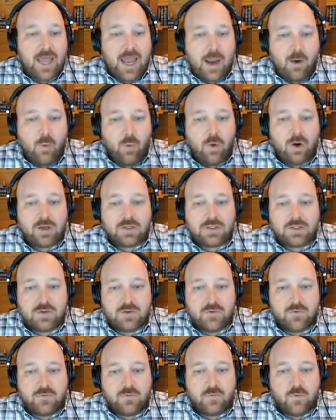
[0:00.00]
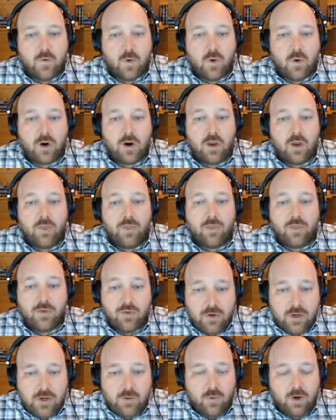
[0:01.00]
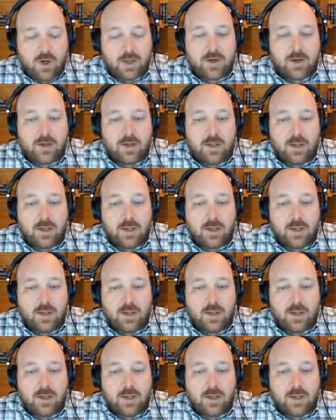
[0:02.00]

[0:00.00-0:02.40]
A1 to 431.